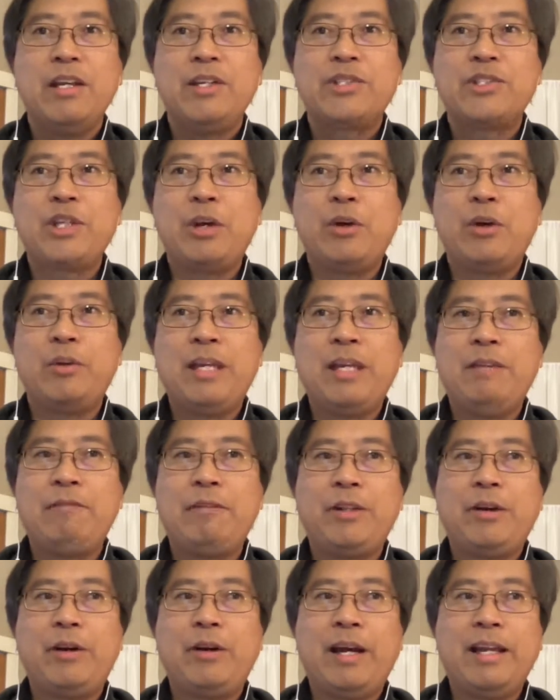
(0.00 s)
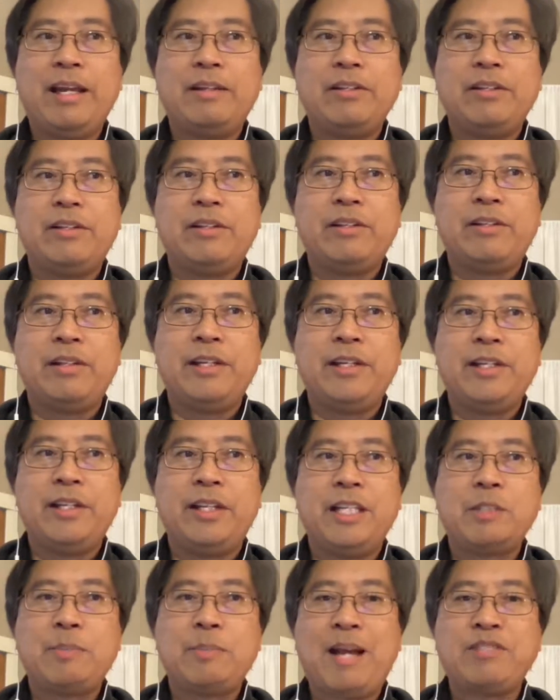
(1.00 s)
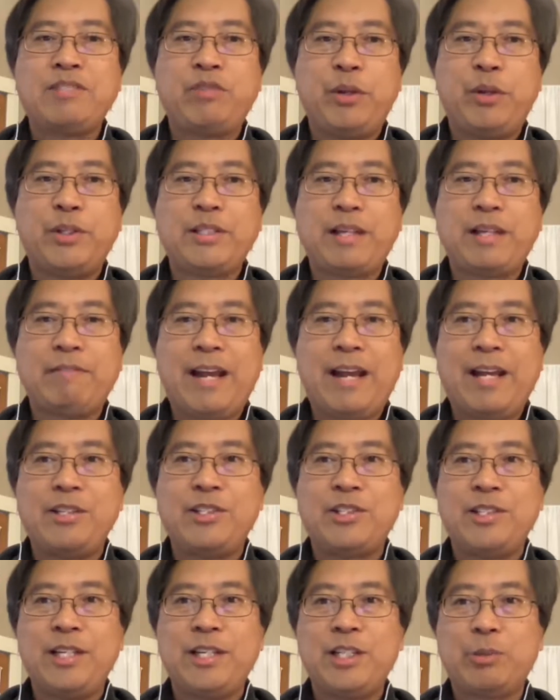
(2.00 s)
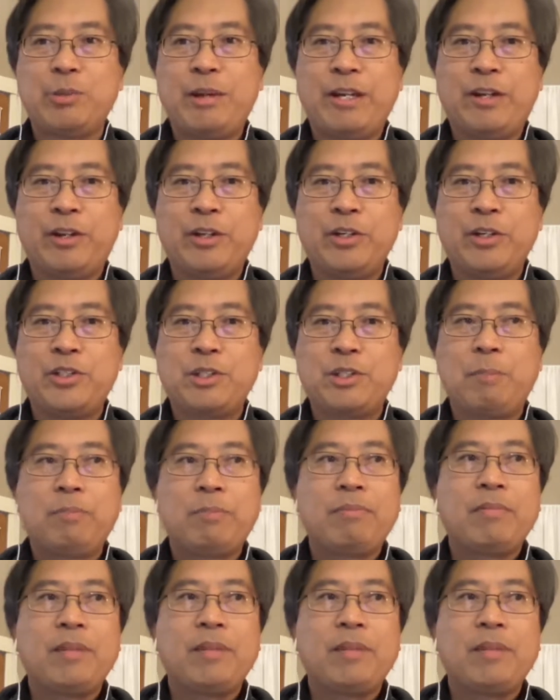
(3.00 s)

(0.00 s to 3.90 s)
So even though these past few years I've had 6th graders,